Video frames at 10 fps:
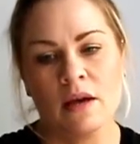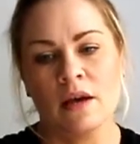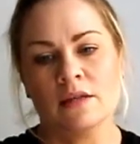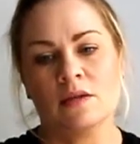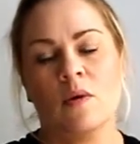
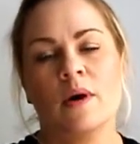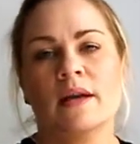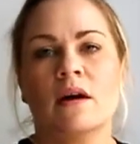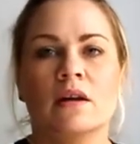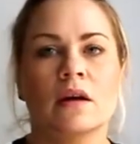So I
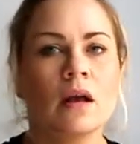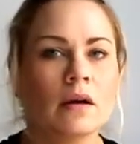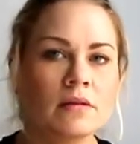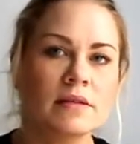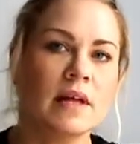kind of
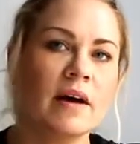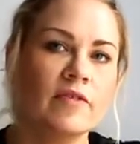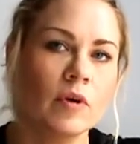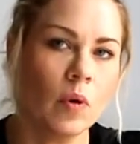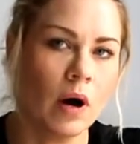clung on to that
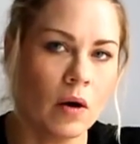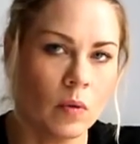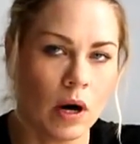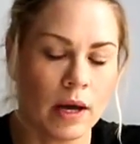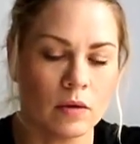for quite a
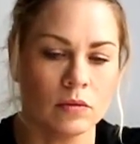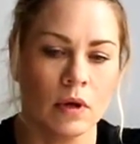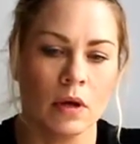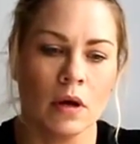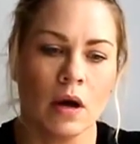while.
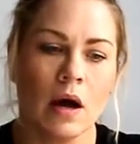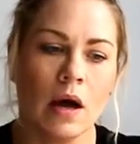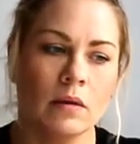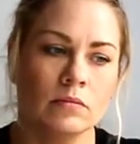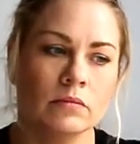
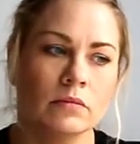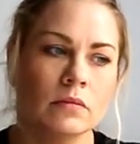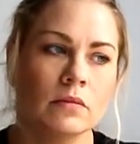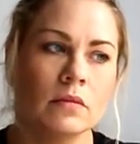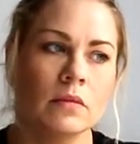
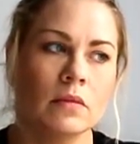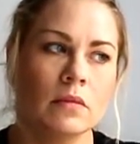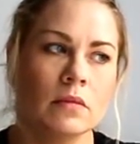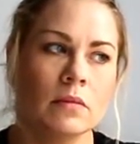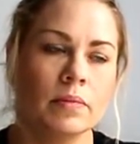
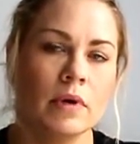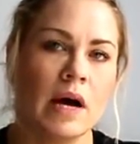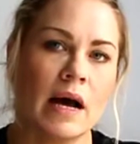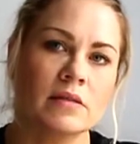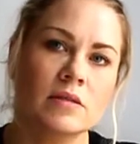
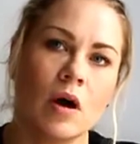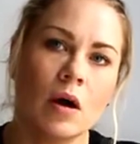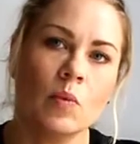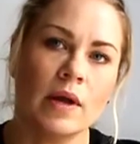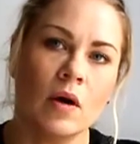But as
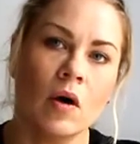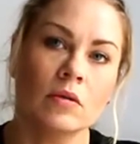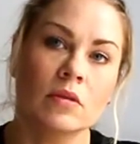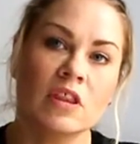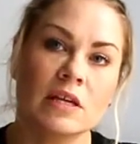time went
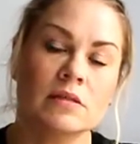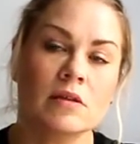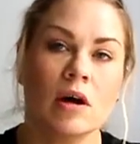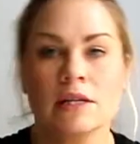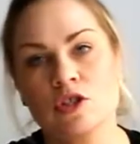on, things
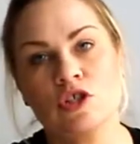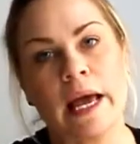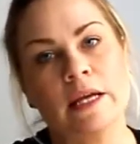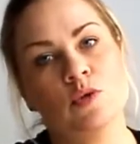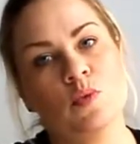started to
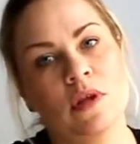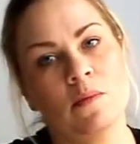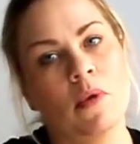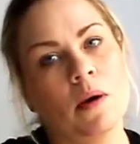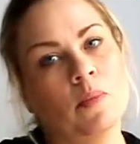change
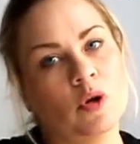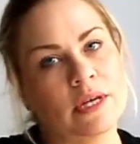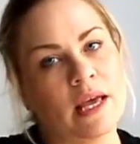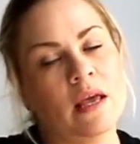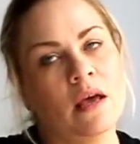within my
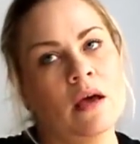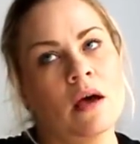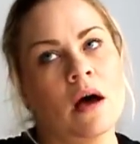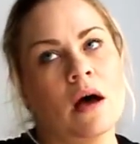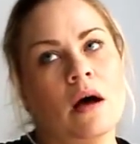body.
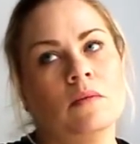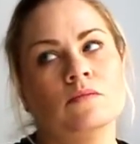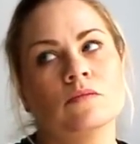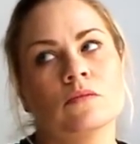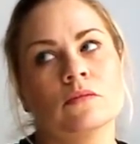
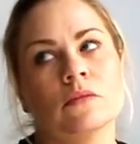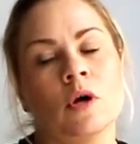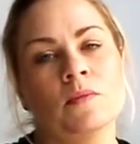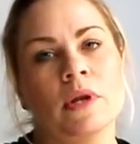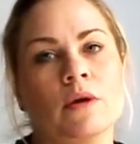
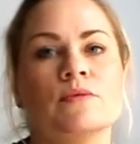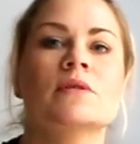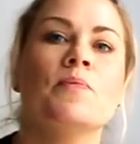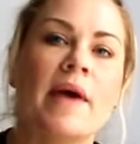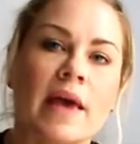
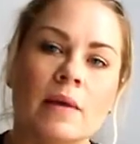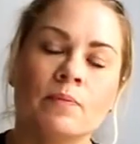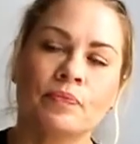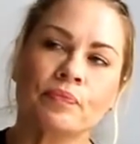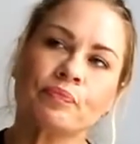Unbeknownst to me,
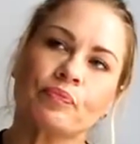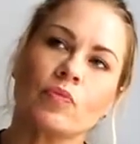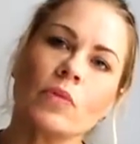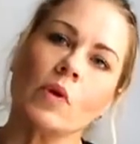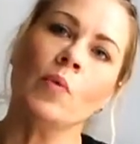
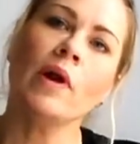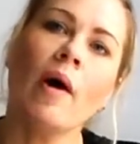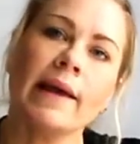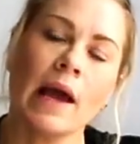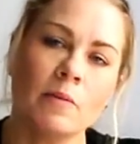when
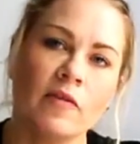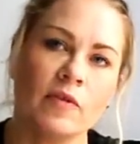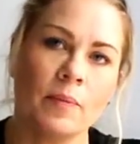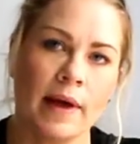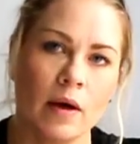I came off
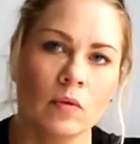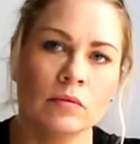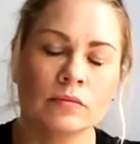the pill,